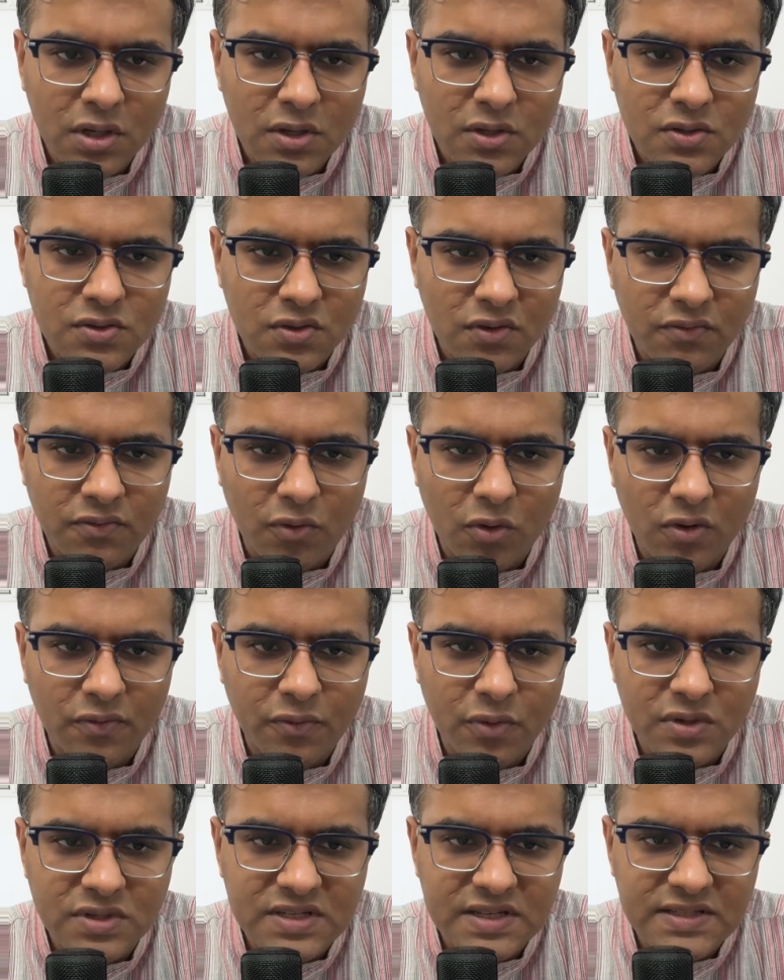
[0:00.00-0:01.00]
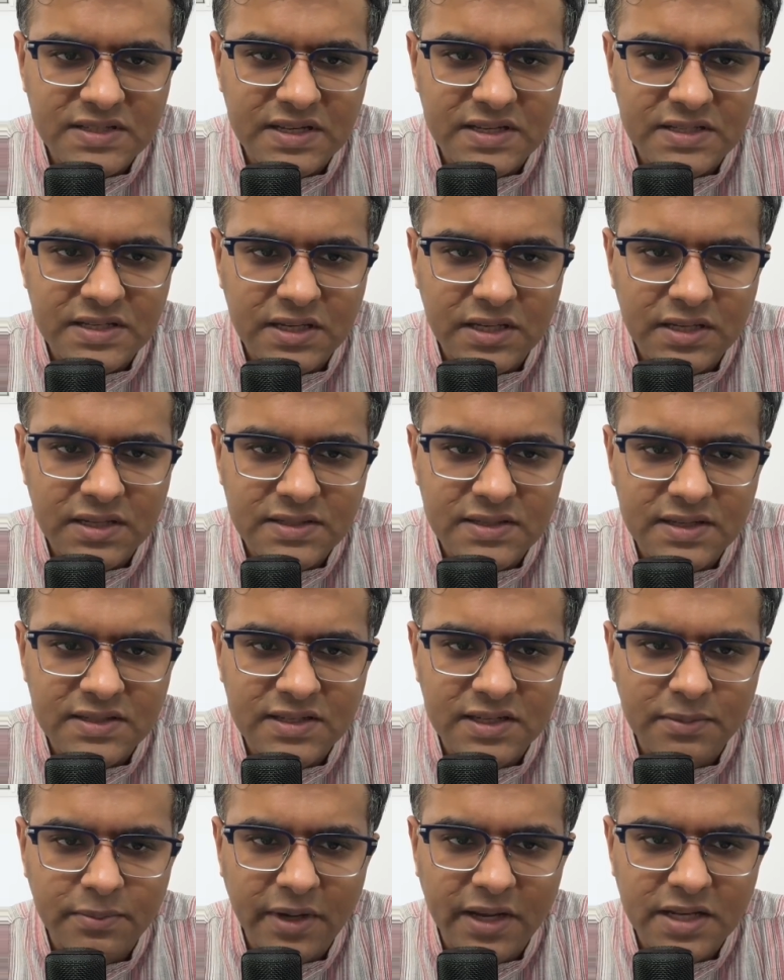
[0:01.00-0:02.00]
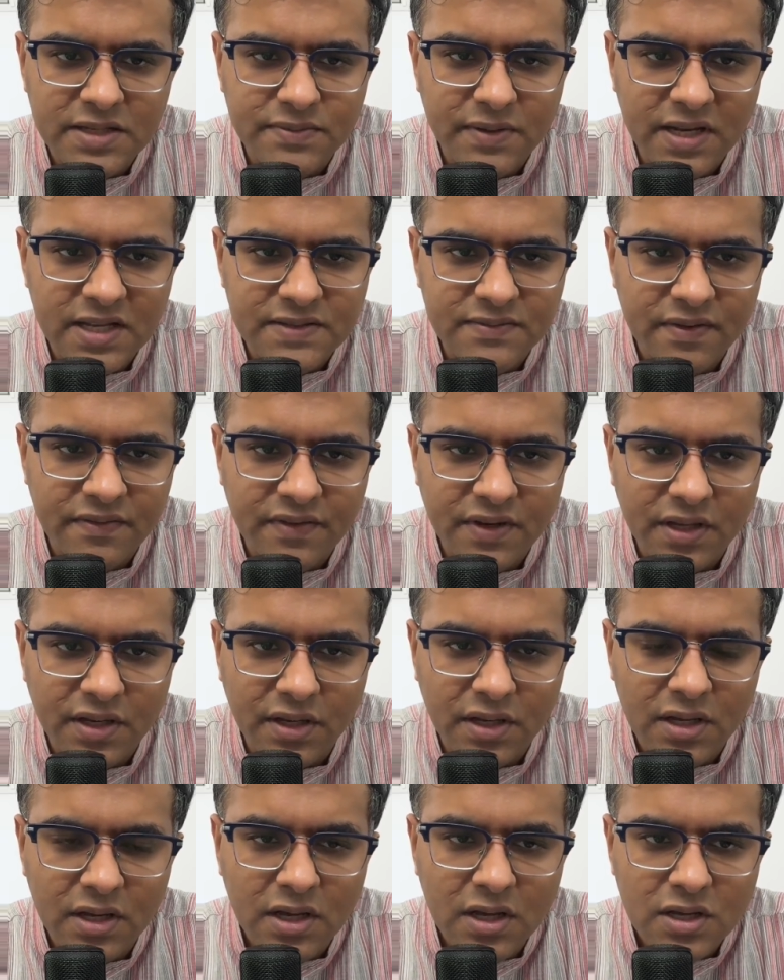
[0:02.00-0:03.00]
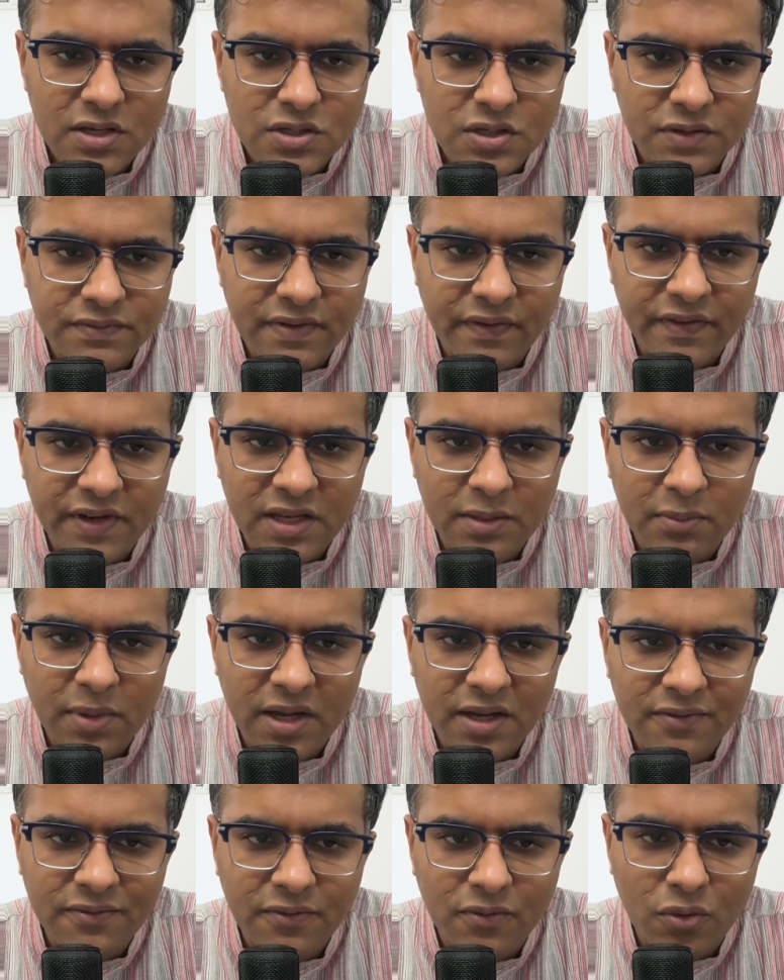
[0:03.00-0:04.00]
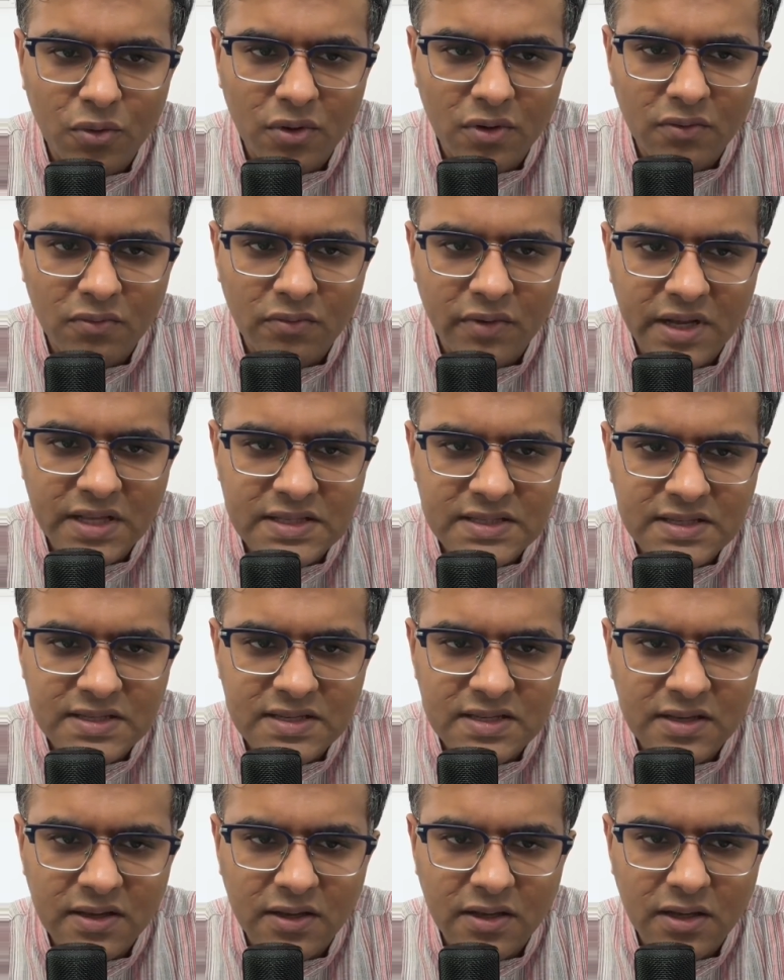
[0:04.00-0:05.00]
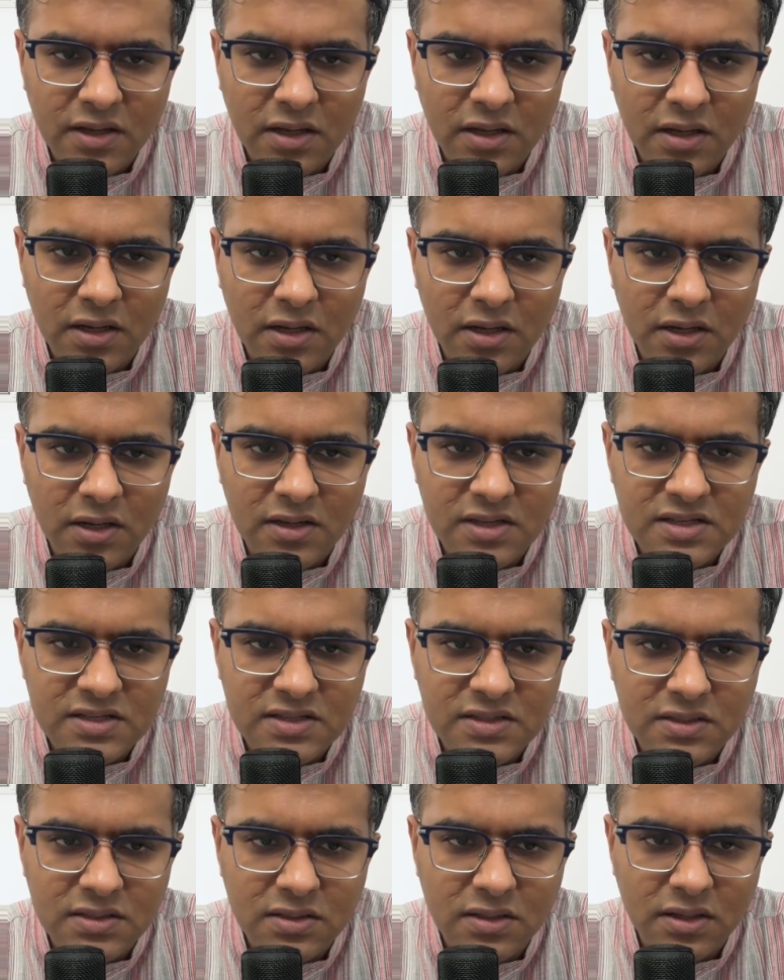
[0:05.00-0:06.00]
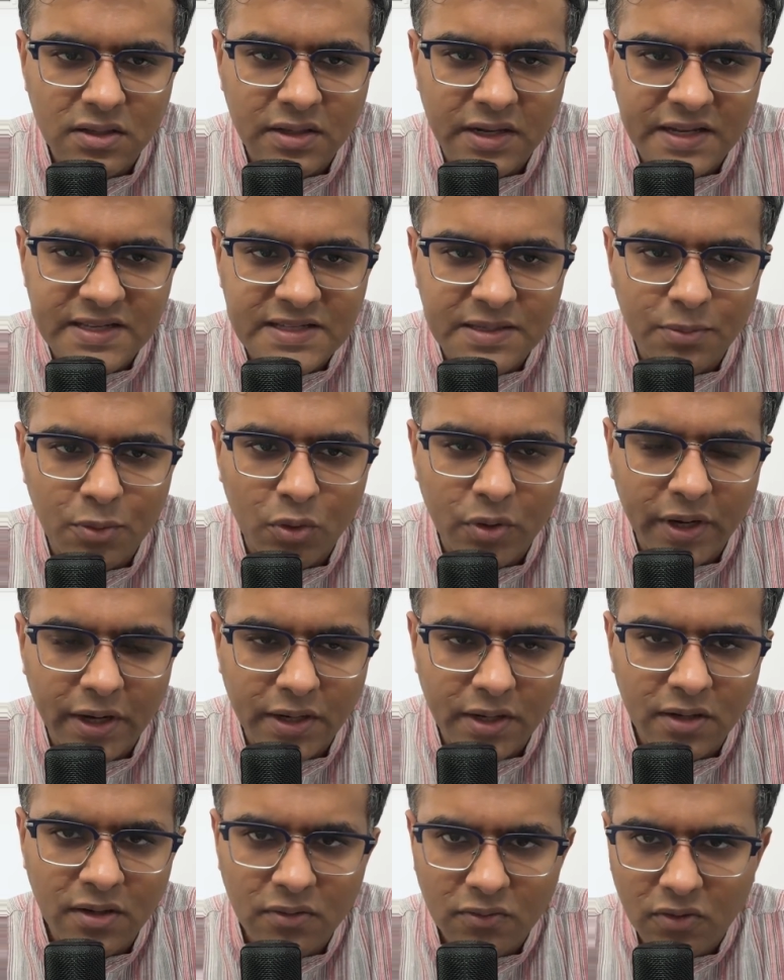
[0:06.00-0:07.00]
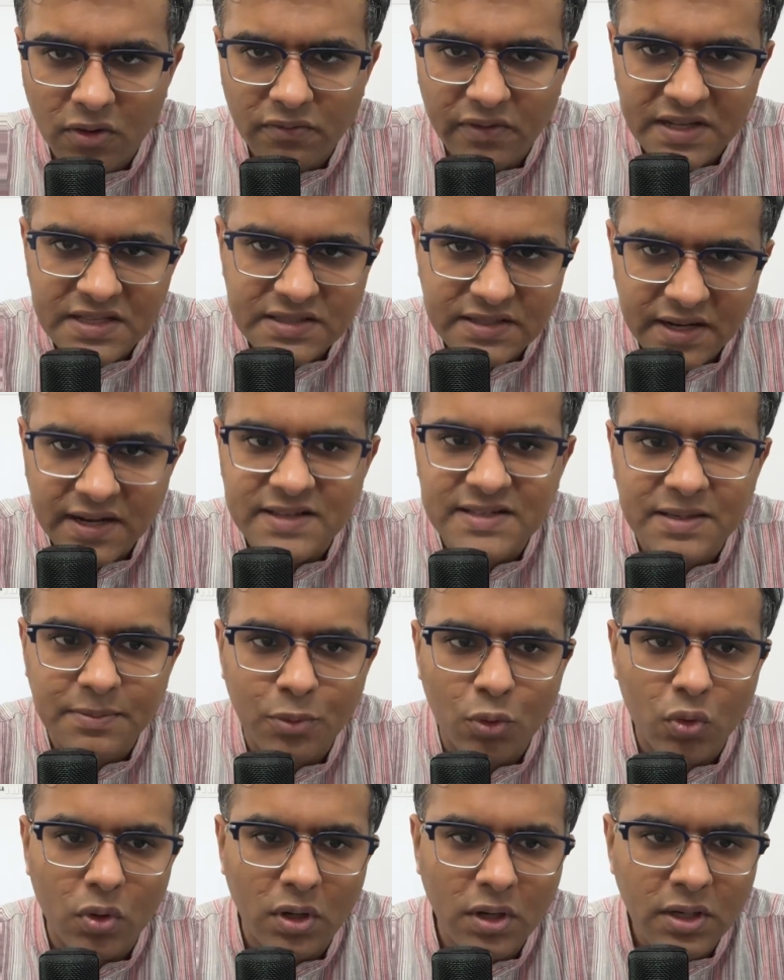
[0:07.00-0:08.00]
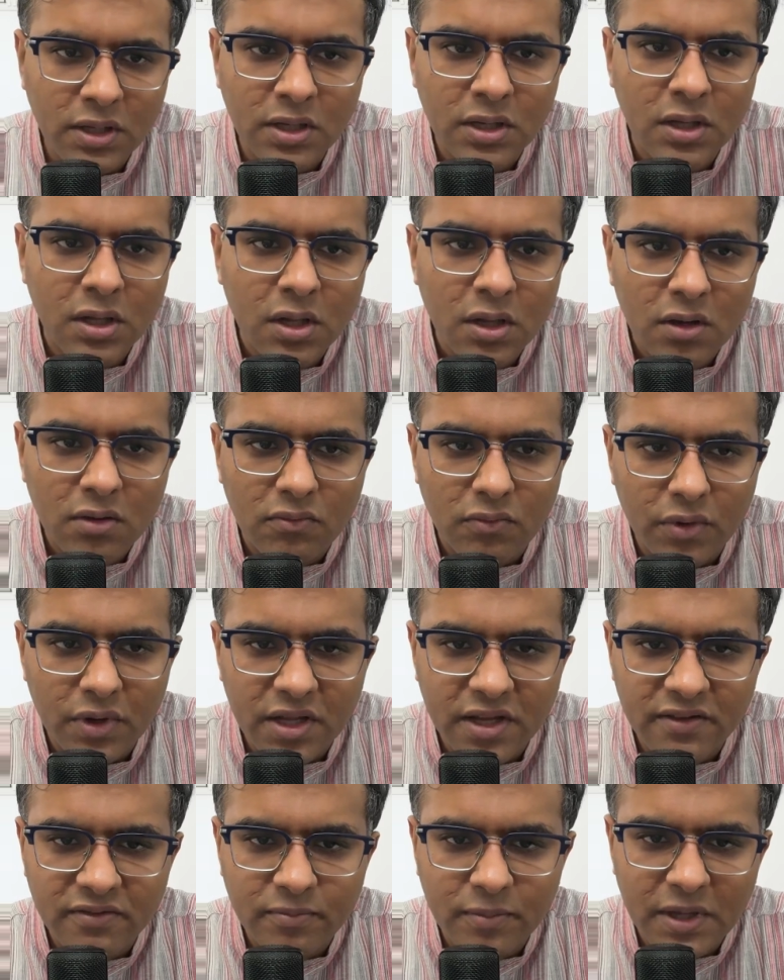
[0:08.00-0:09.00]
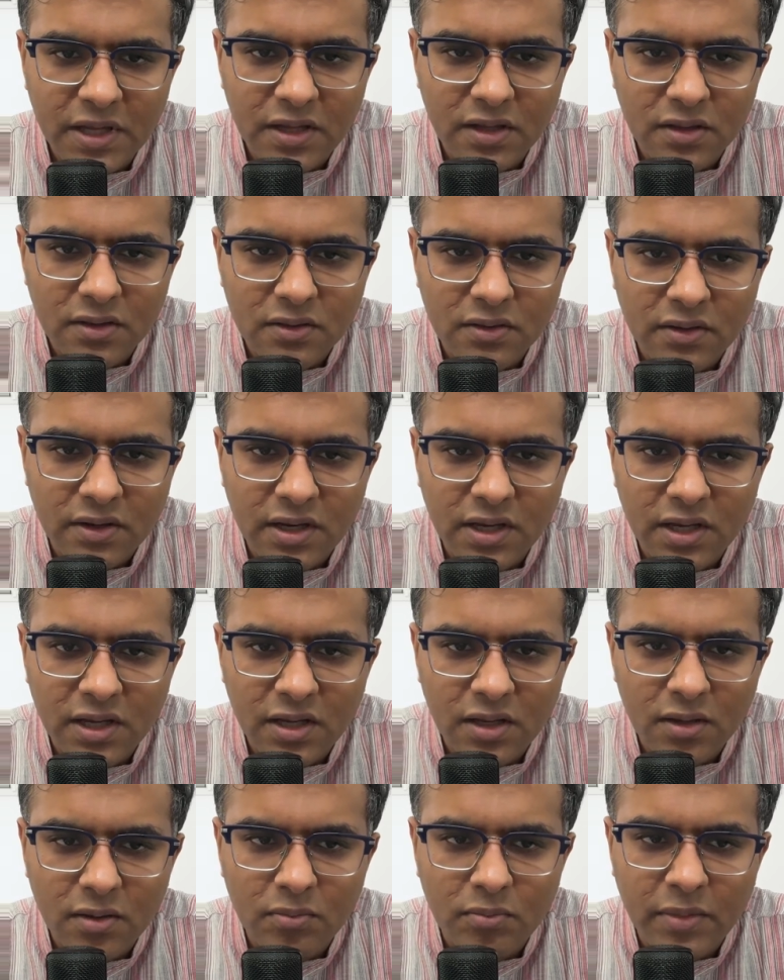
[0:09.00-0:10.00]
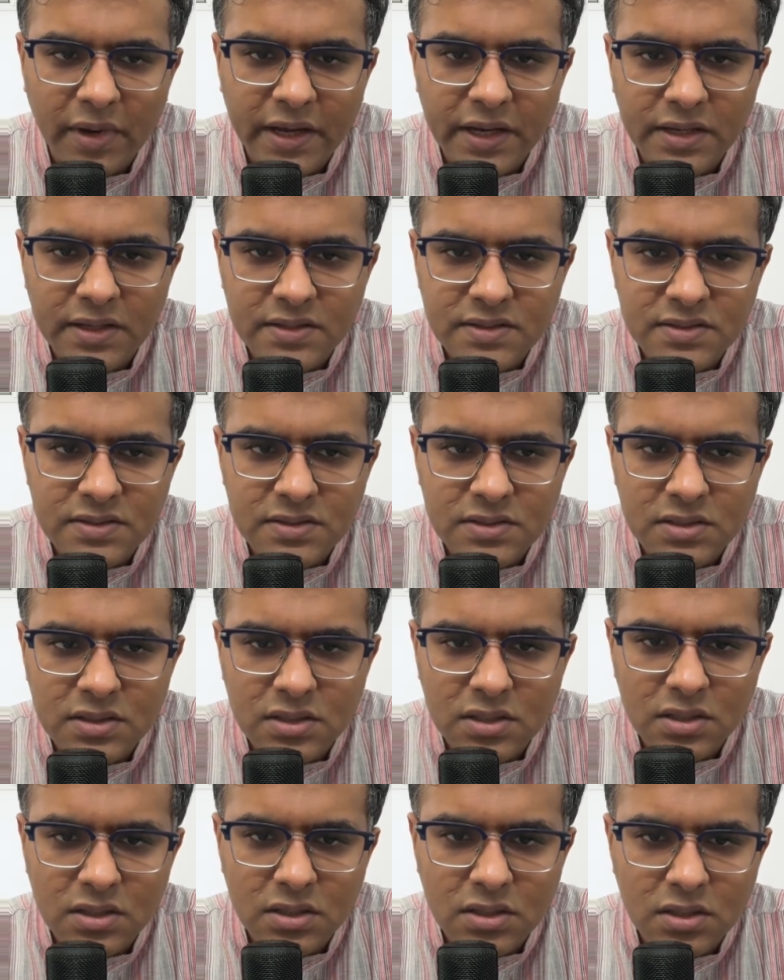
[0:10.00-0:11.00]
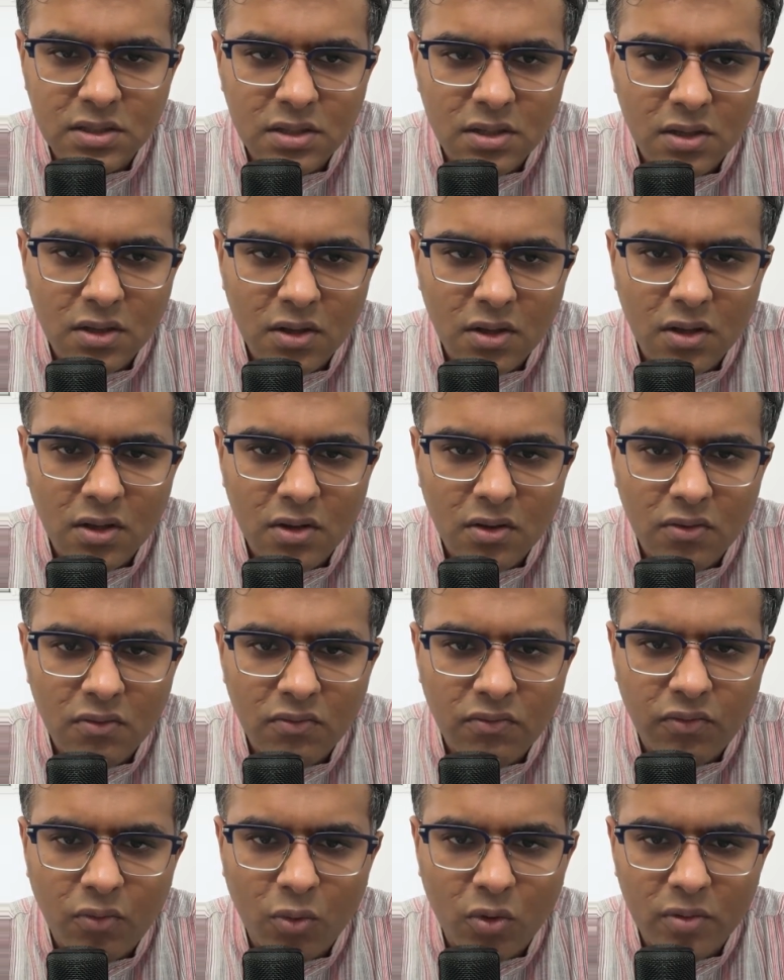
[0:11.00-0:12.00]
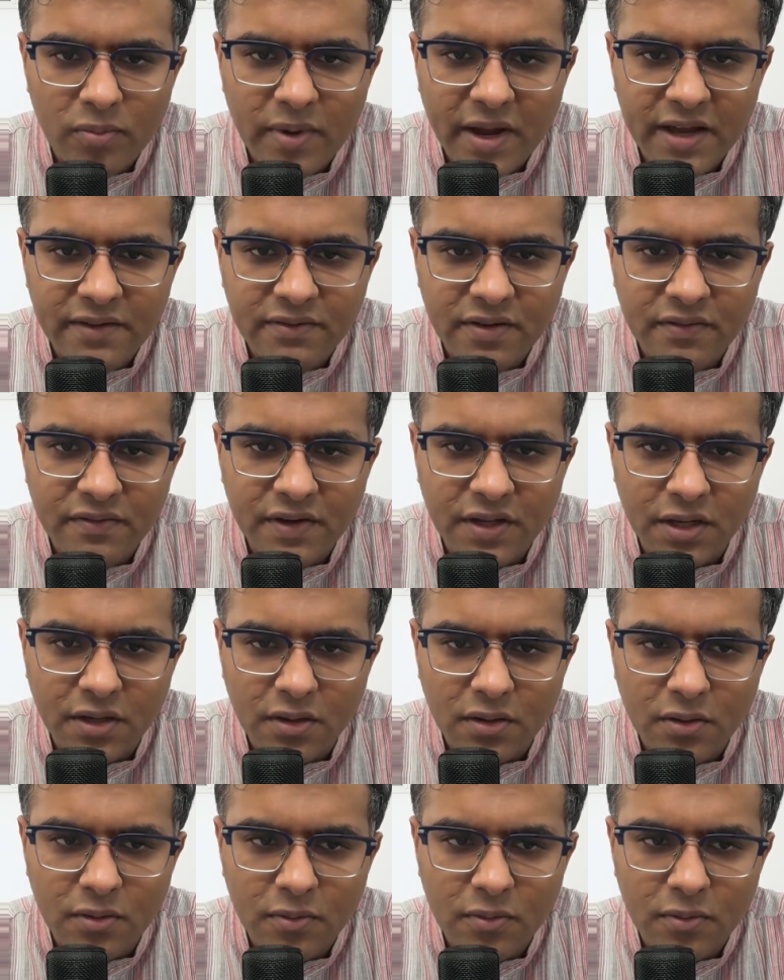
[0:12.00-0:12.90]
So 4 4s are 16. 16 minus 1 is 15. So 15 by 4 once reciprocated or once reciprocaled would give me 3 minus 4 by 15.